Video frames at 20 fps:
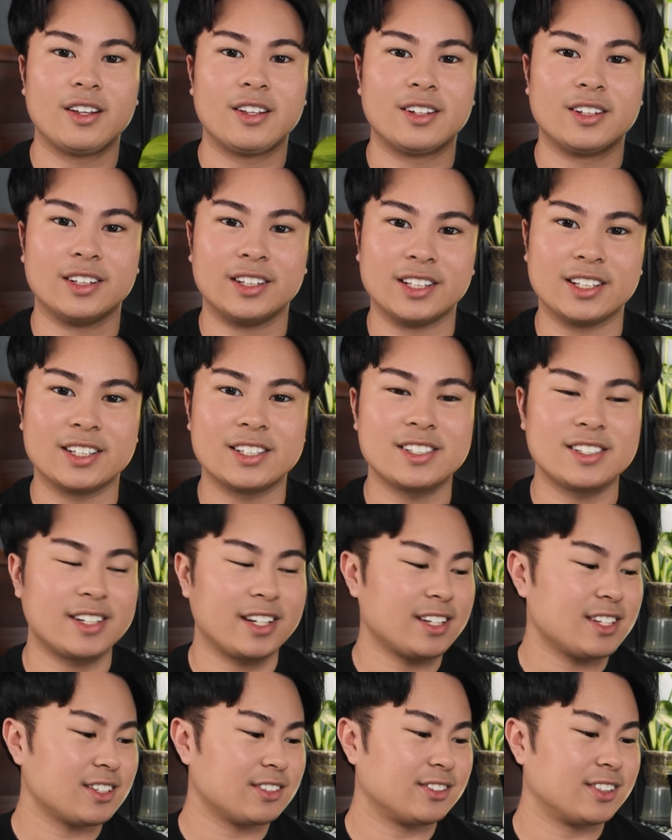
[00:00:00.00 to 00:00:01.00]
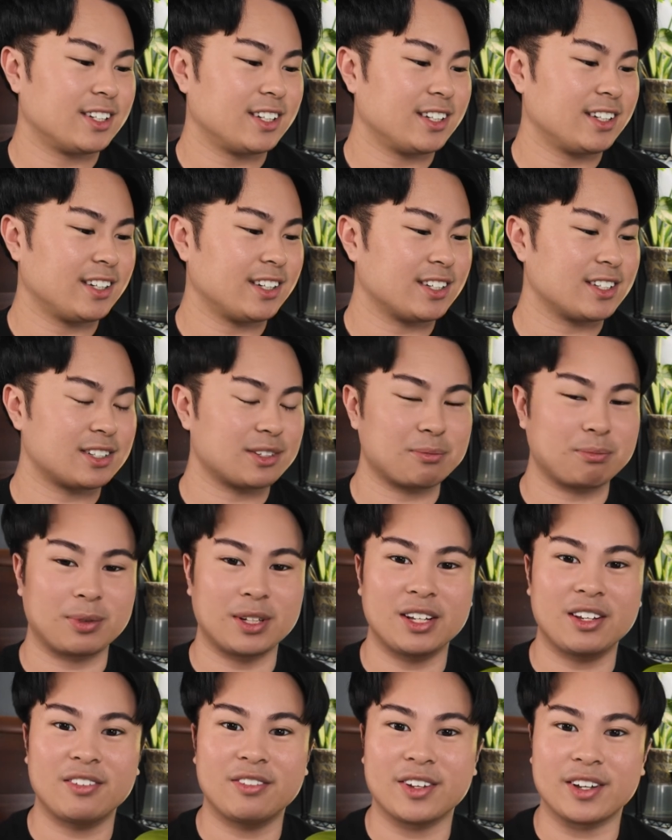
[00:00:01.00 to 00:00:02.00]
This next one is a
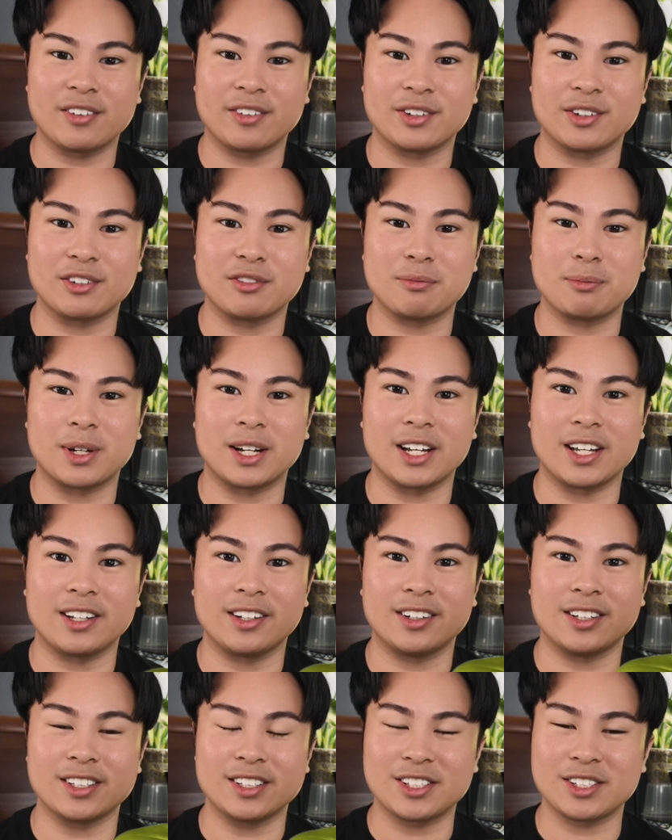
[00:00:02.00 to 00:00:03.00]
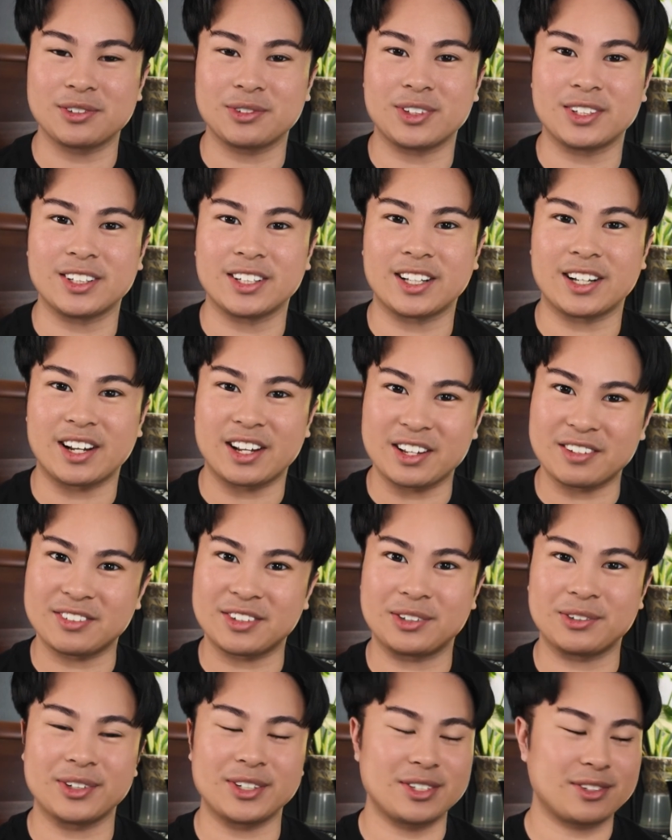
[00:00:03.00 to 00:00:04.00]
big favorite of mine. This is one that I've
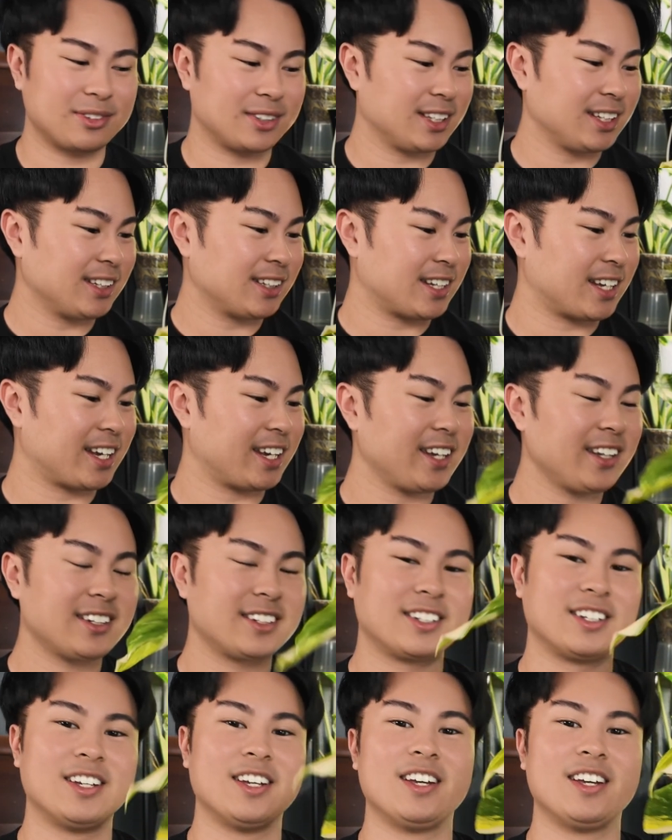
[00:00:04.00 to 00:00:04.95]
always really liked.